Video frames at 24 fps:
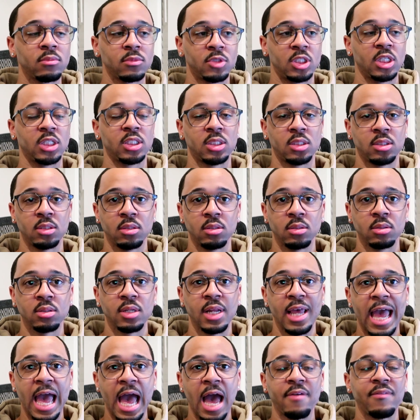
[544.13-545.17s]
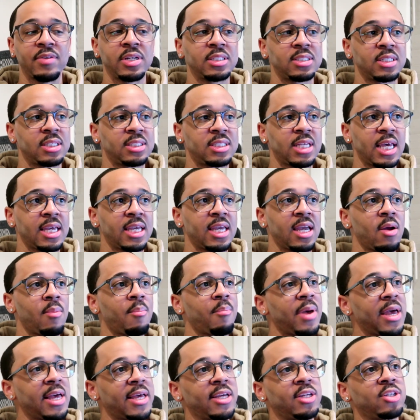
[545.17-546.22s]
just having to take care,
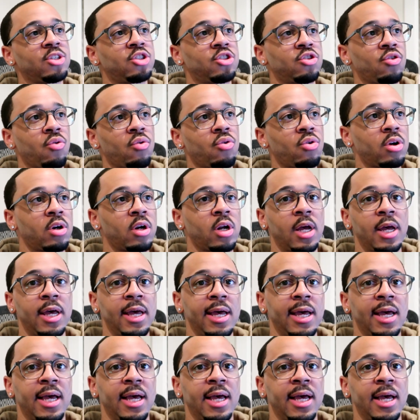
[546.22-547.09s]
making sure,